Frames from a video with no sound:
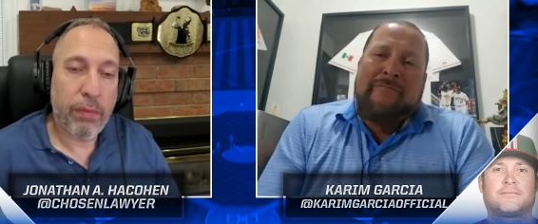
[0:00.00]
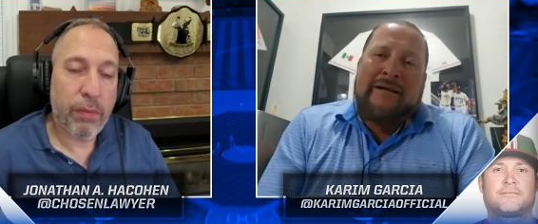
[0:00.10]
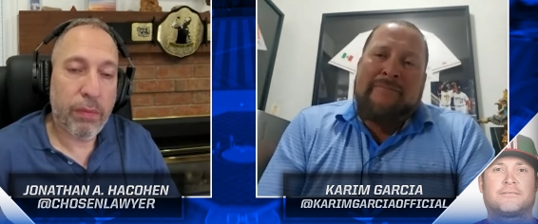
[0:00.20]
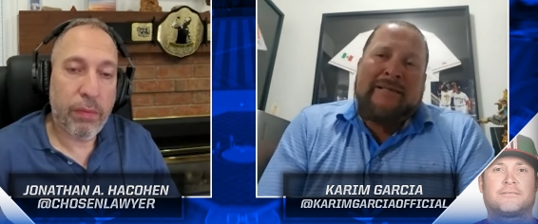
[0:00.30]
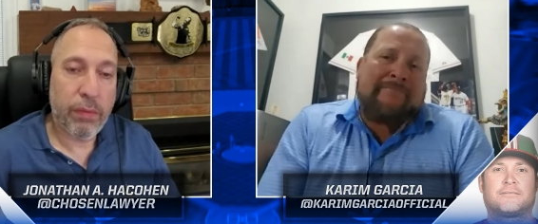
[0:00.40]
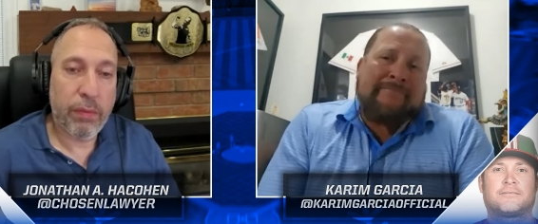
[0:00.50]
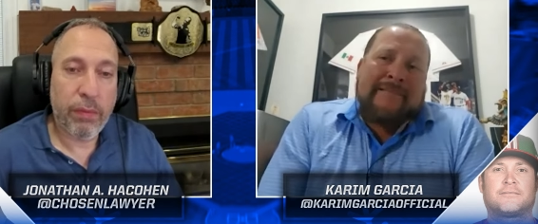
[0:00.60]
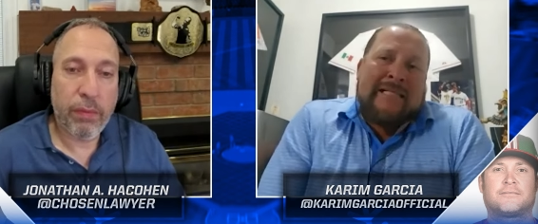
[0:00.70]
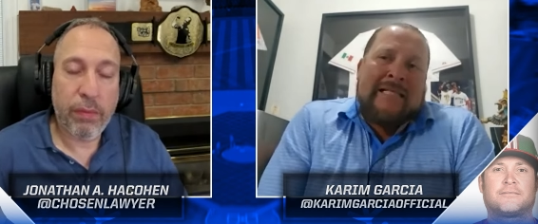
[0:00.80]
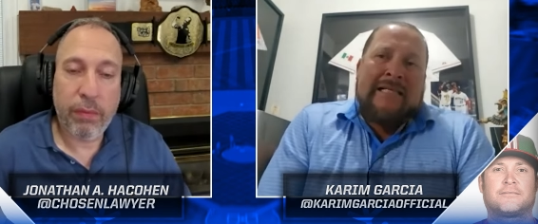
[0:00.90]
Speaker 1: But I mean,
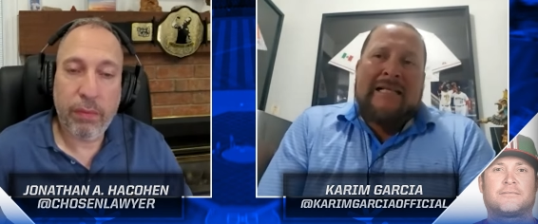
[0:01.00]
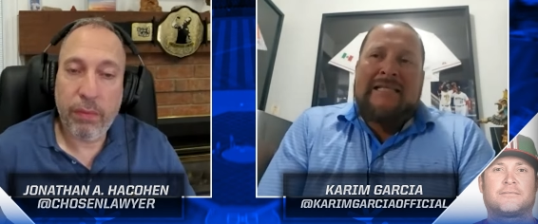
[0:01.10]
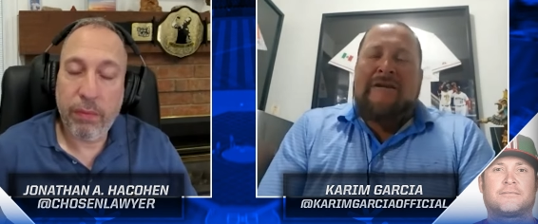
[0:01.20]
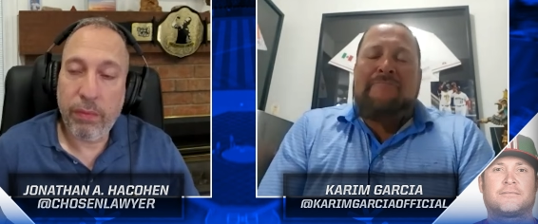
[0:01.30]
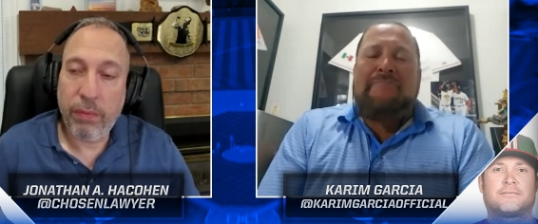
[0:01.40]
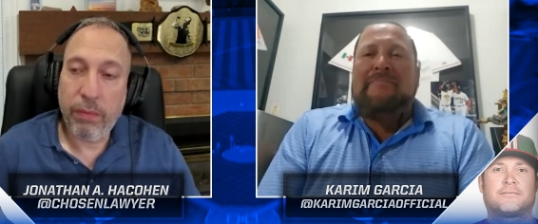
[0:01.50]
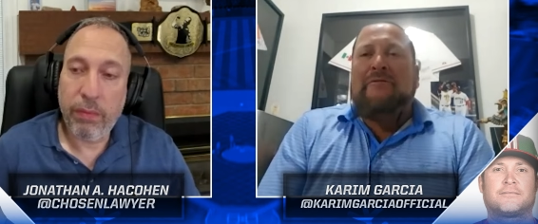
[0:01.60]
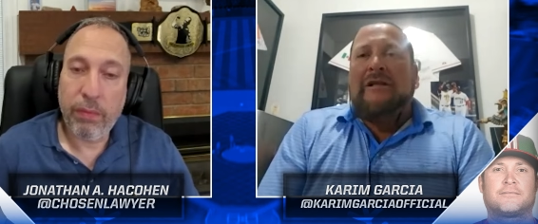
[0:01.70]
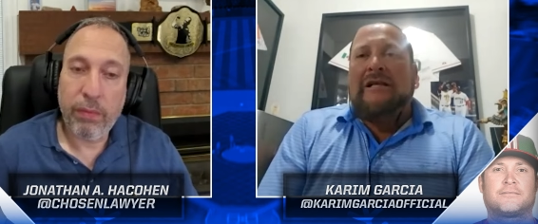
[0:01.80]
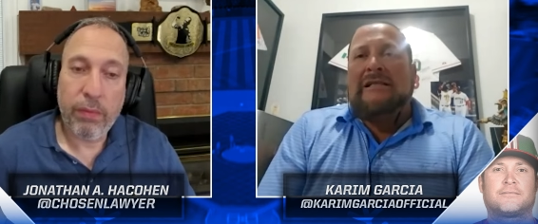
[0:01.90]
that's how
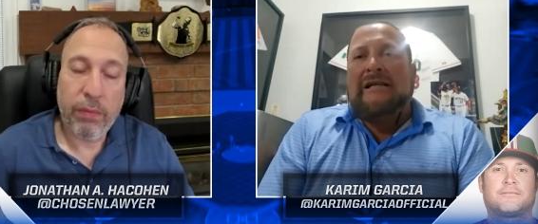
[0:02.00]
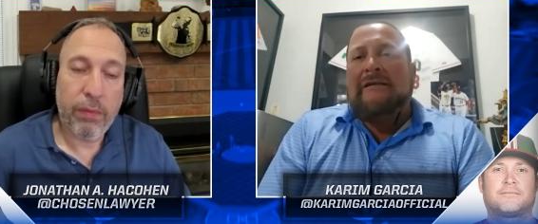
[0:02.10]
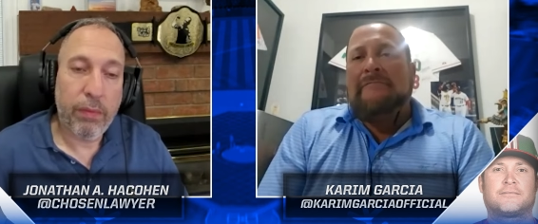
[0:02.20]
people is, that's how